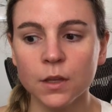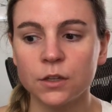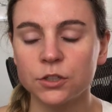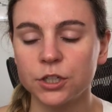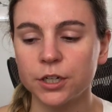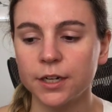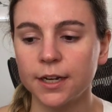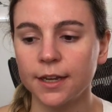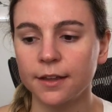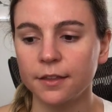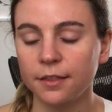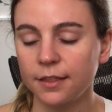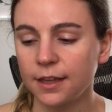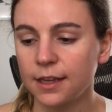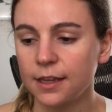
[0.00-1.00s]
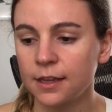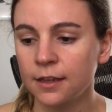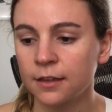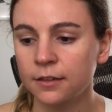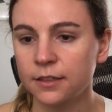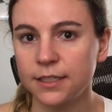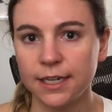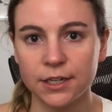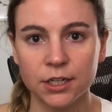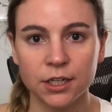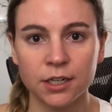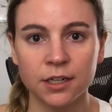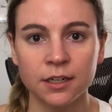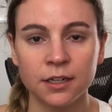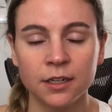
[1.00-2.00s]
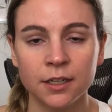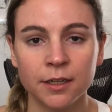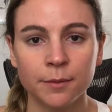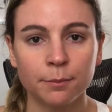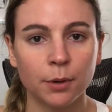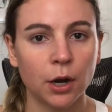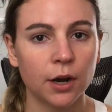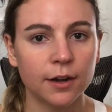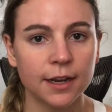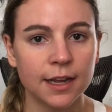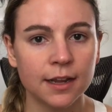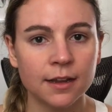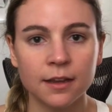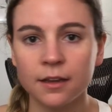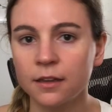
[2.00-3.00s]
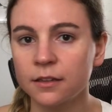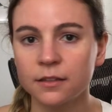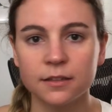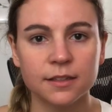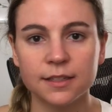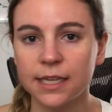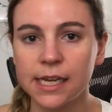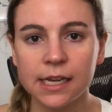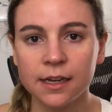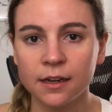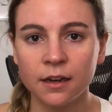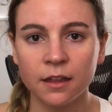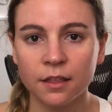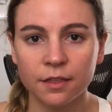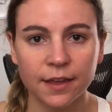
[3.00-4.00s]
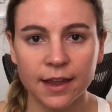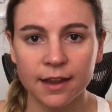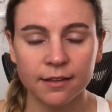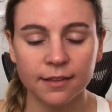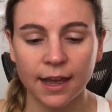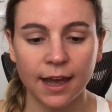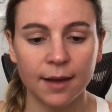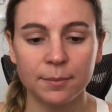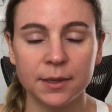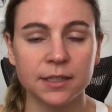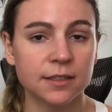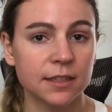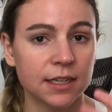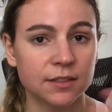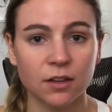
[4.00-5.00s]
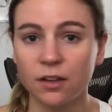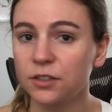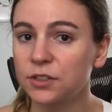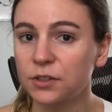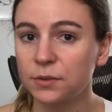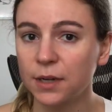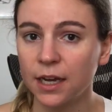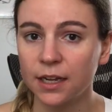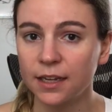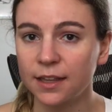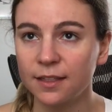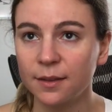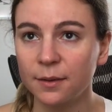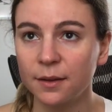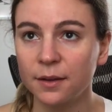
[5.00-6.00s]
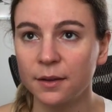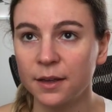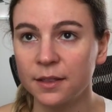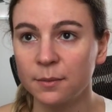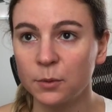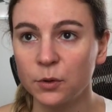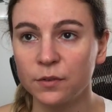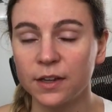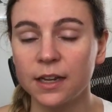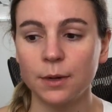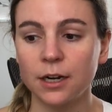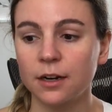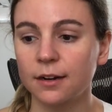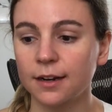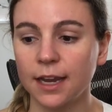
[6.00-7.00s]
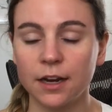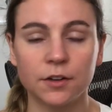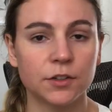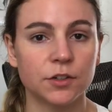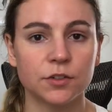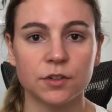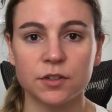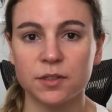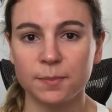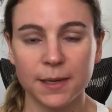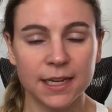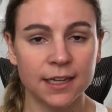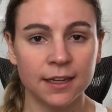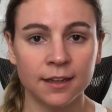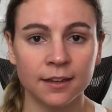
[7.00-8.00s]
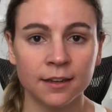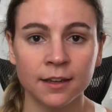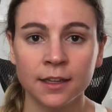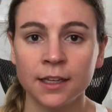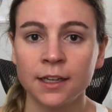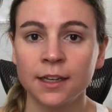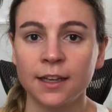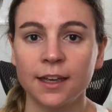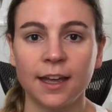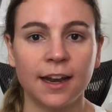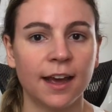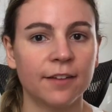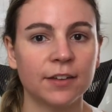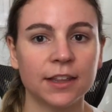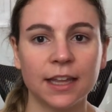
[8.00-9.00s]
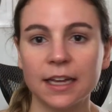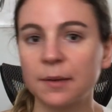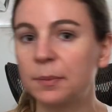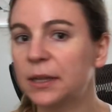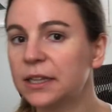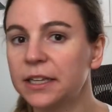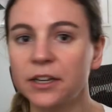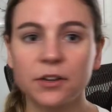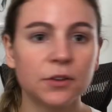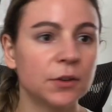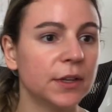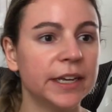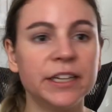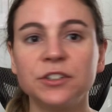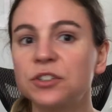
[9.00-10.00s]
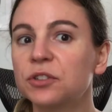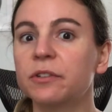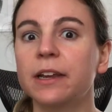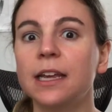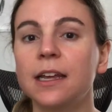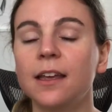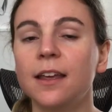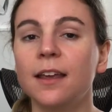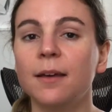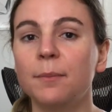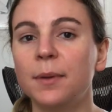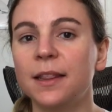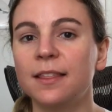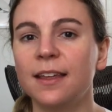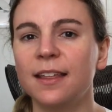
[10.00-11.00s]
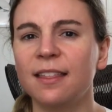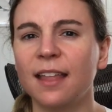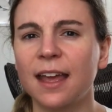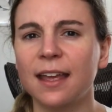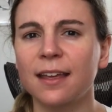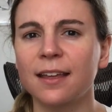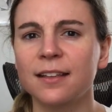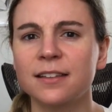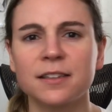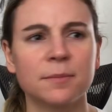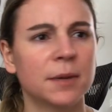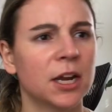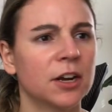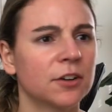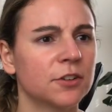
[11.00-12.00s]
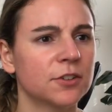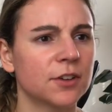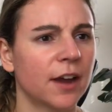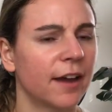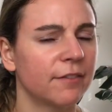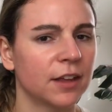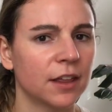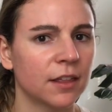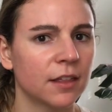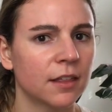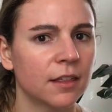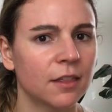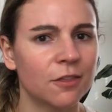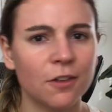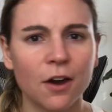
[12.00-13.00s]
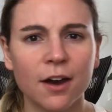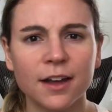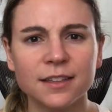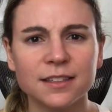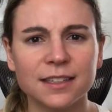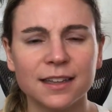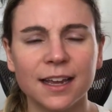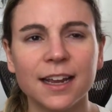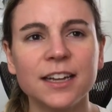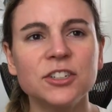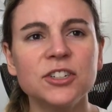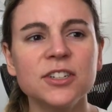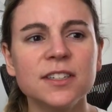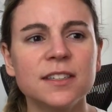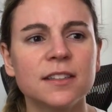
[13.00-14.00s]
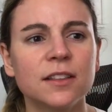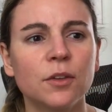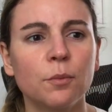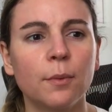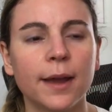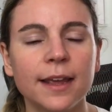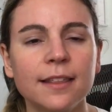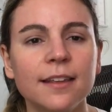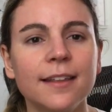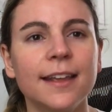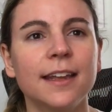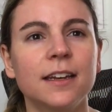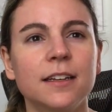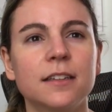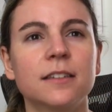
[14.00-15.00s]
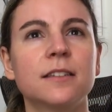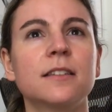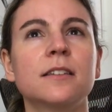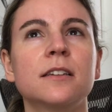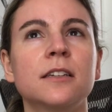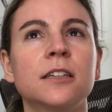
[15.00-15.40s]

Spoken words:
during the dinner party scene thing that happens, that's also not in the movie, where characters are speaking and having like political intrigue, but then like some characters are having thoughts, and like, it just, the way that it is